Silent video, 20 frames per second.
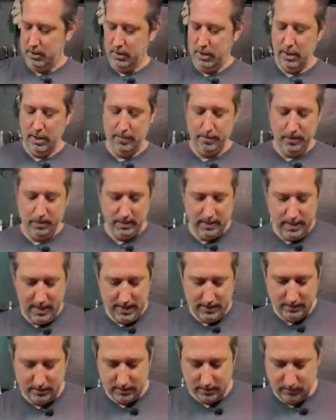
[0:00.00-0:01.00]
a couple
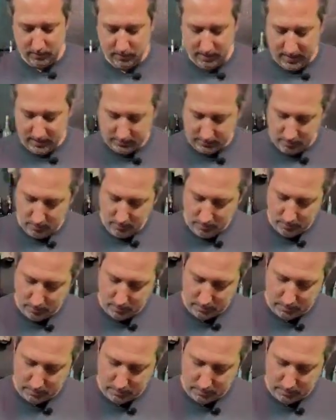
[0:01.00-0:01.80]
dashes of Tabasco.